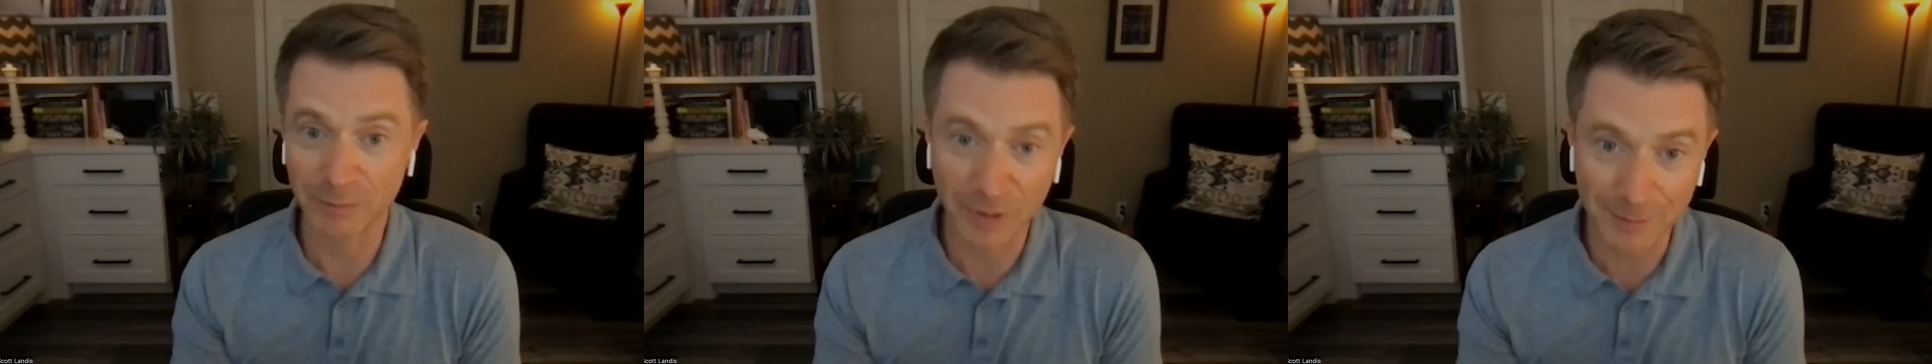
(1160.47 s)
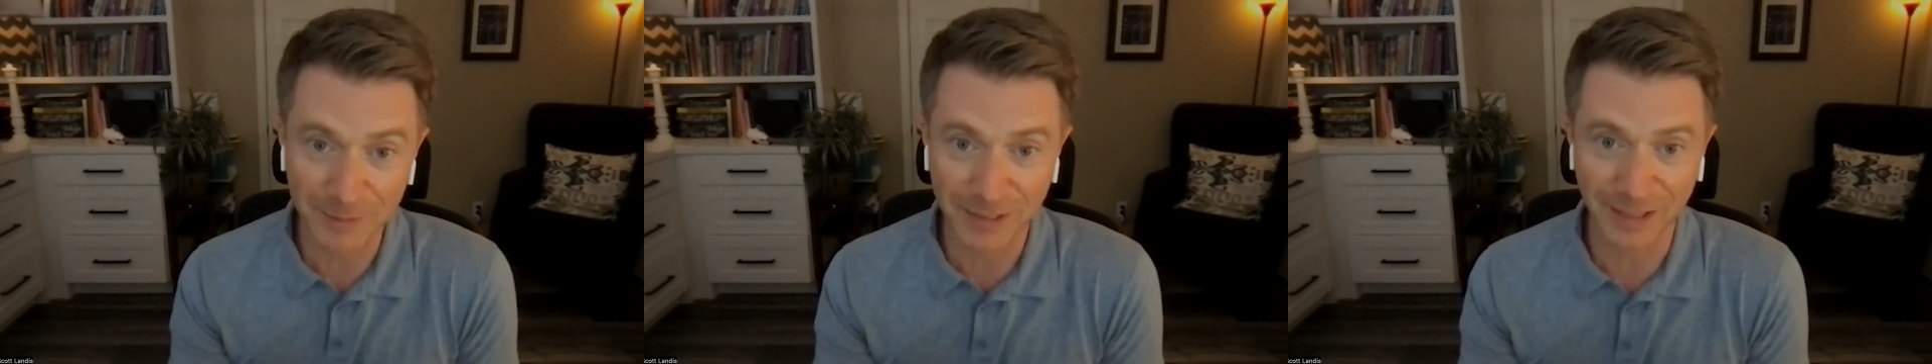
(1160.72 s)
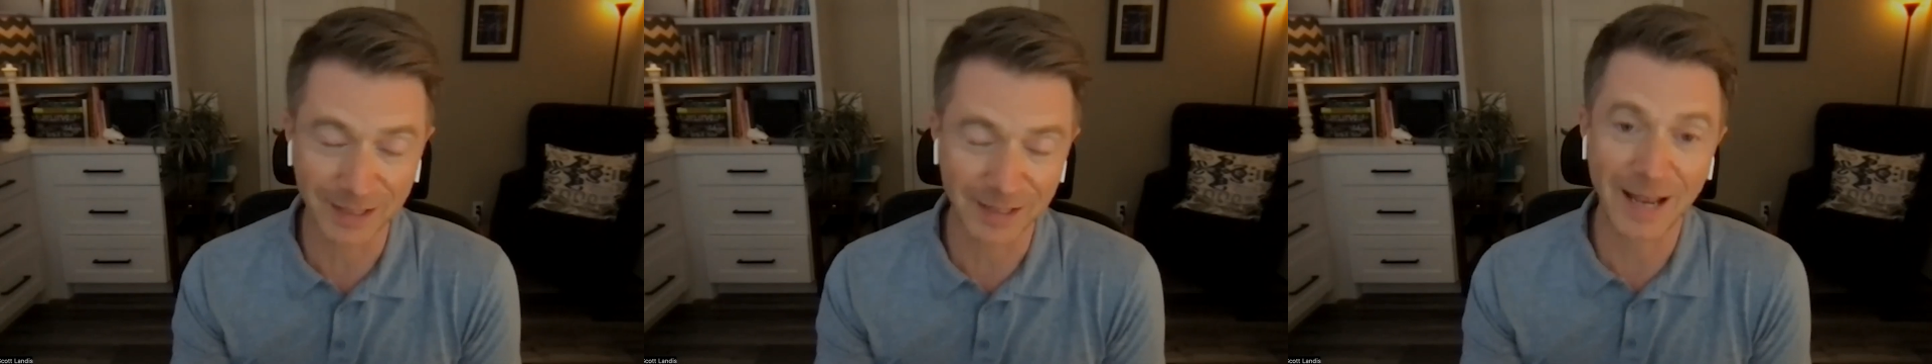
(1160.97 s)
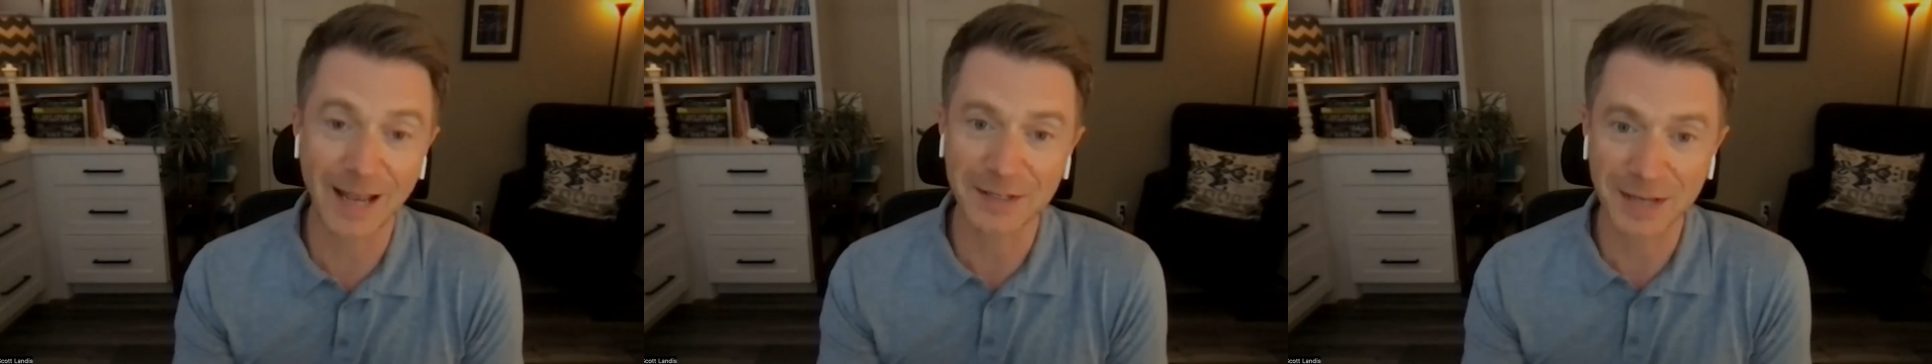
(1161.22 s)
plumbing
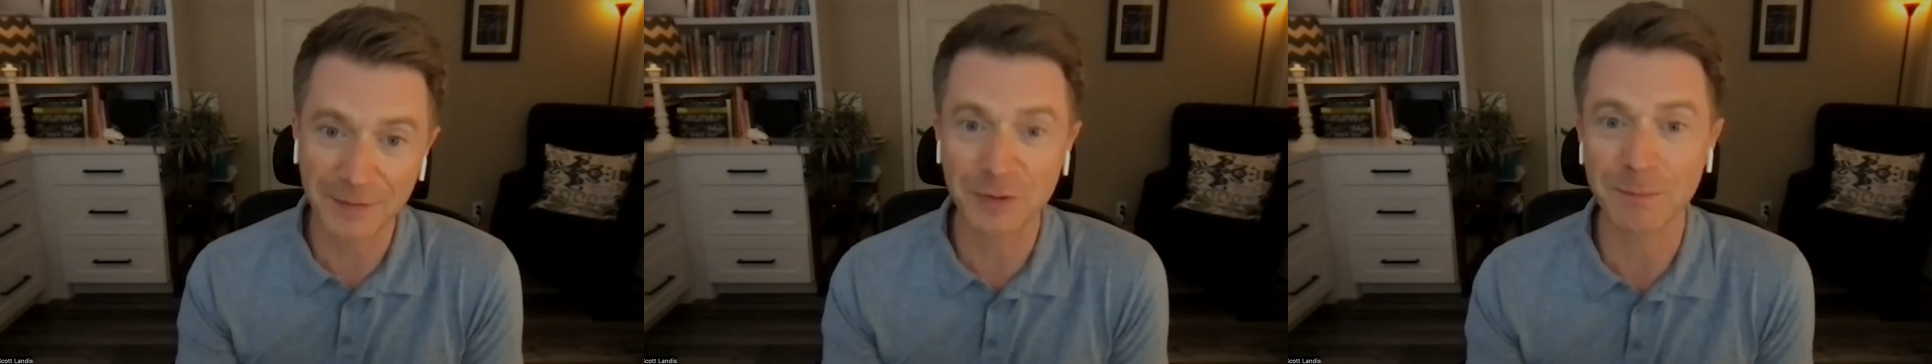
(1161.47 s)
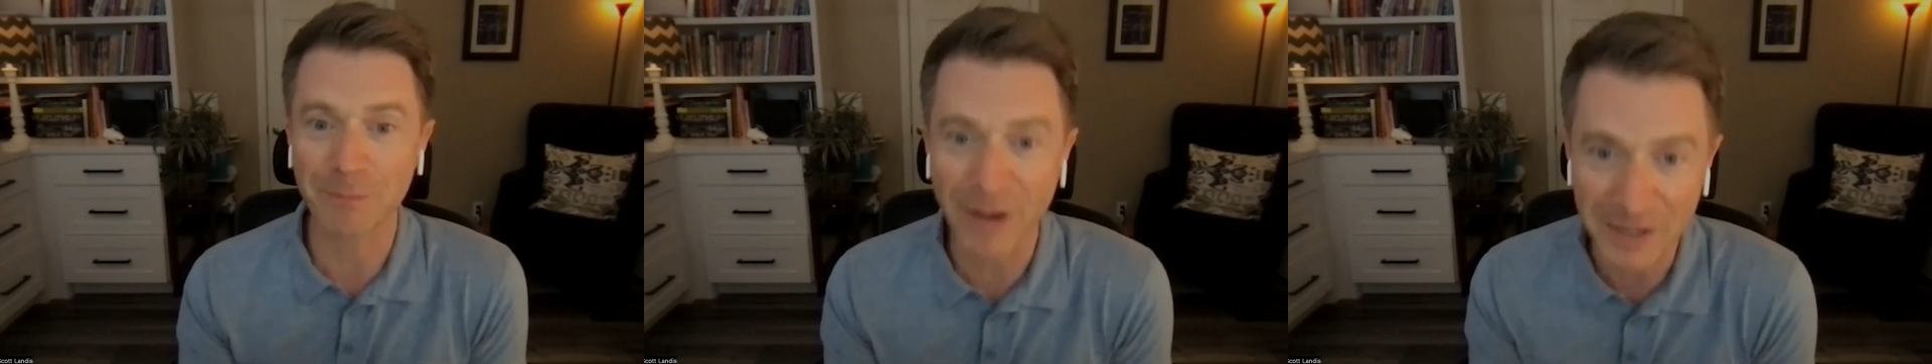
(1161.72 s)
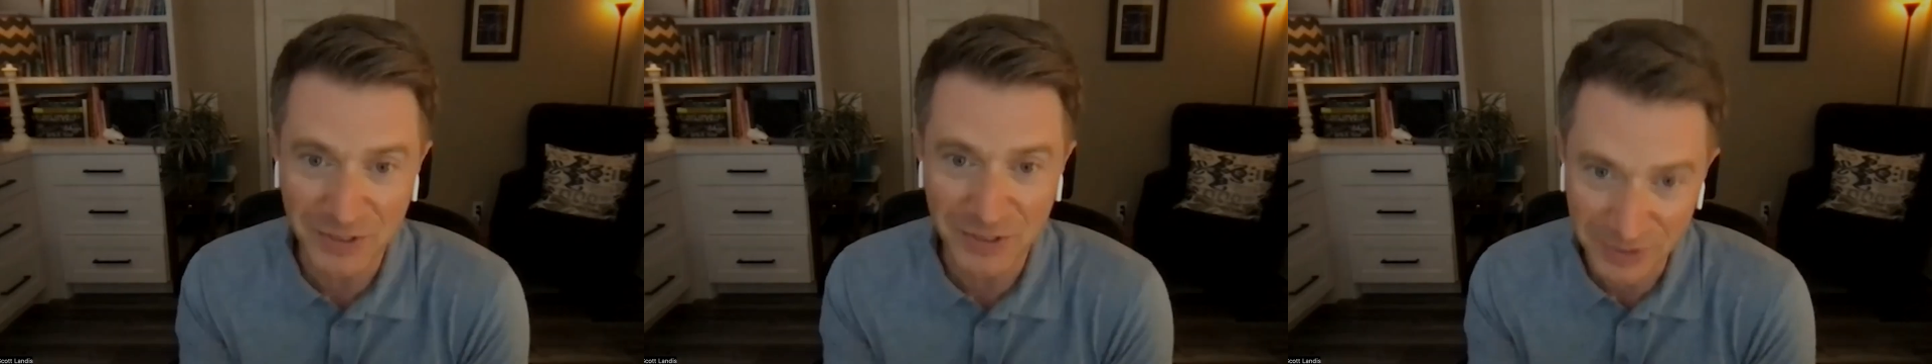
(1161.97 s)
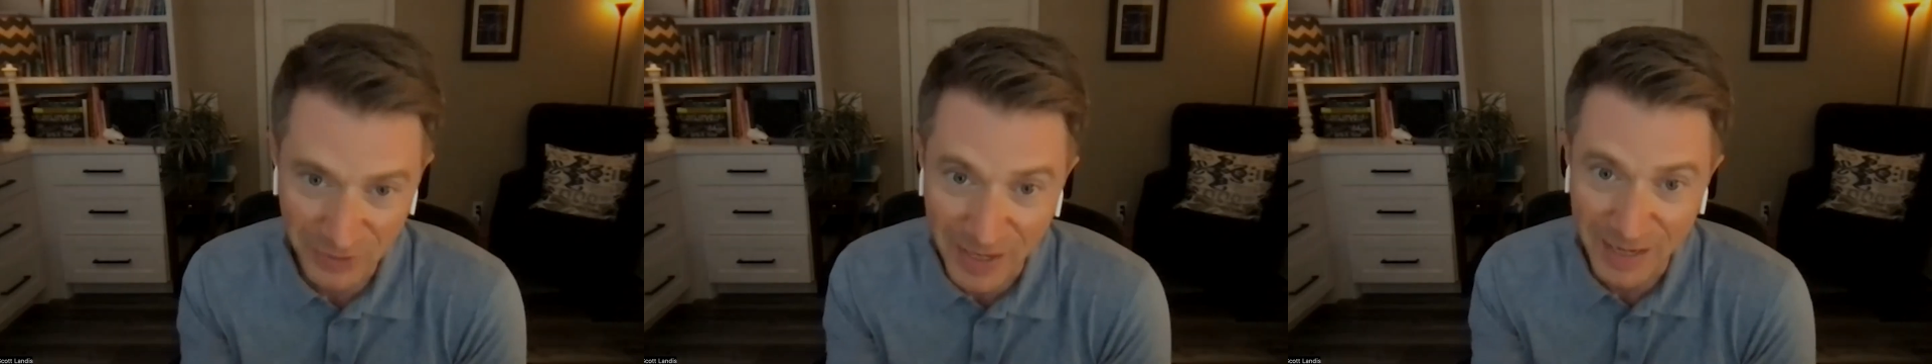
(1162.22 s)
and it has to have some
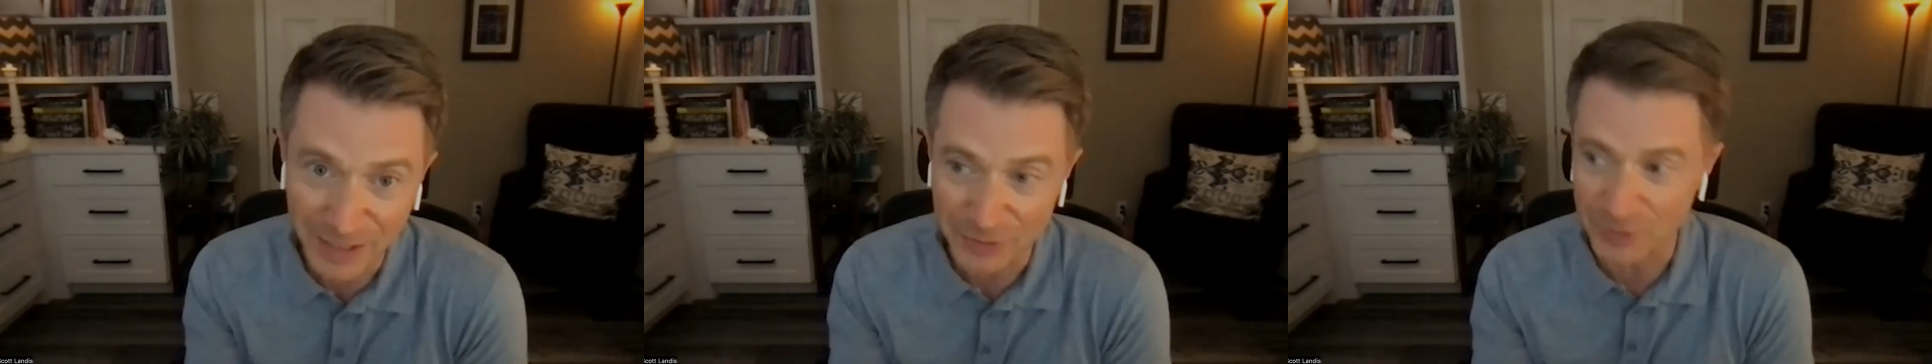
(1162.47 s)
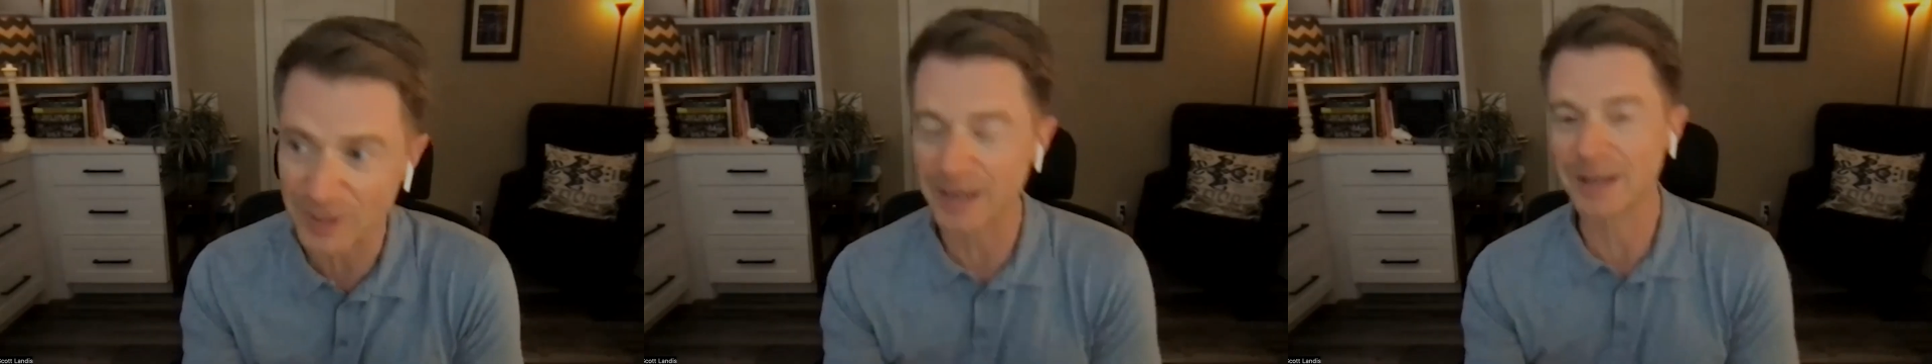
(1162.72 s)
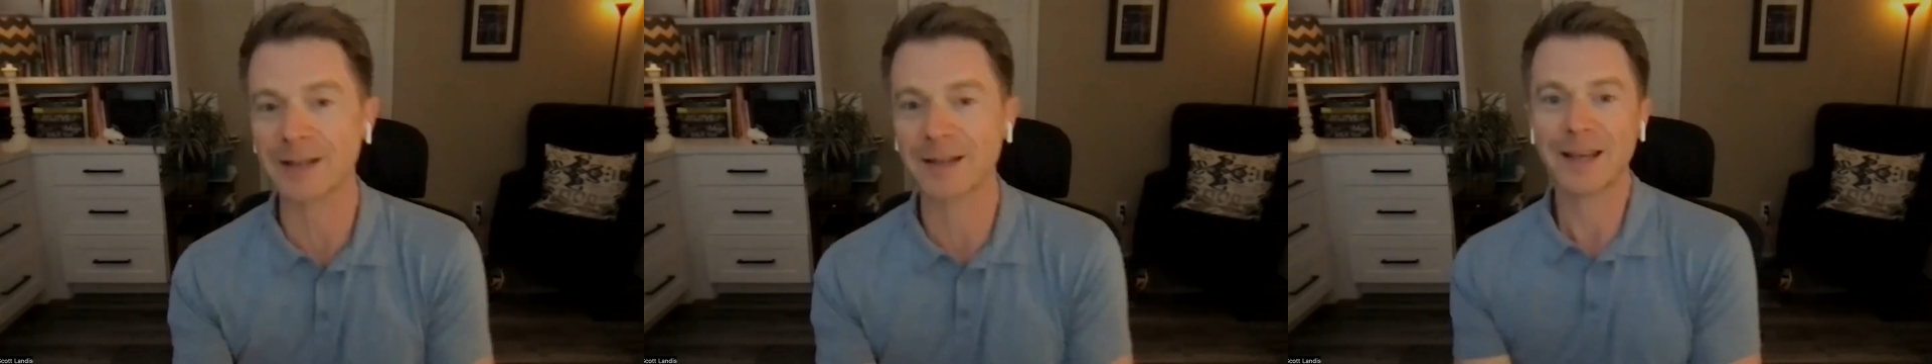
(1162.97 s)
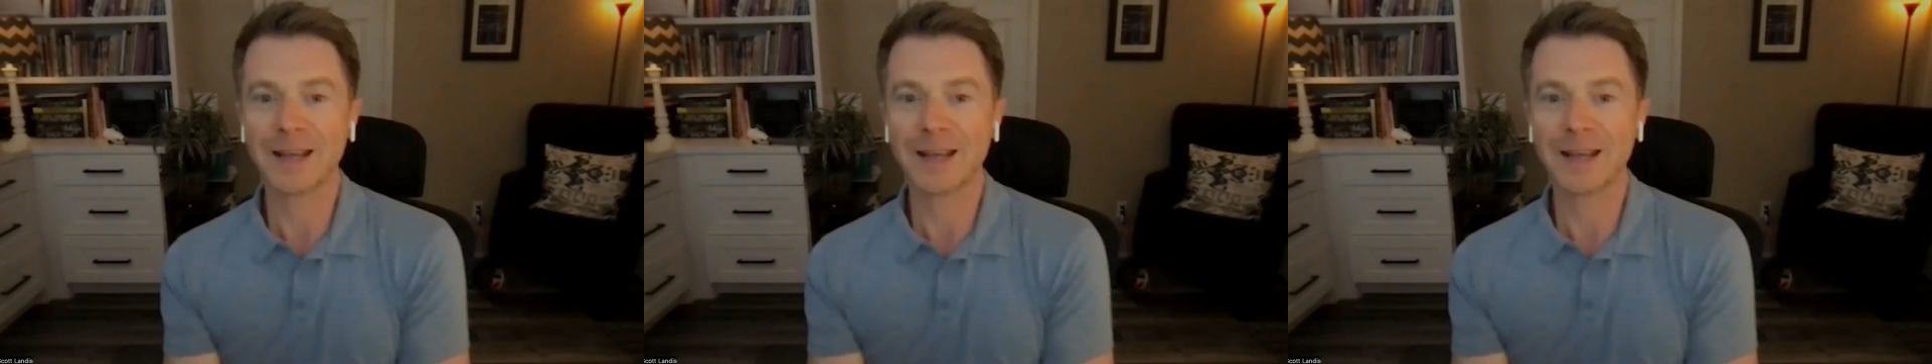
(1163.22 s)
basic things, right?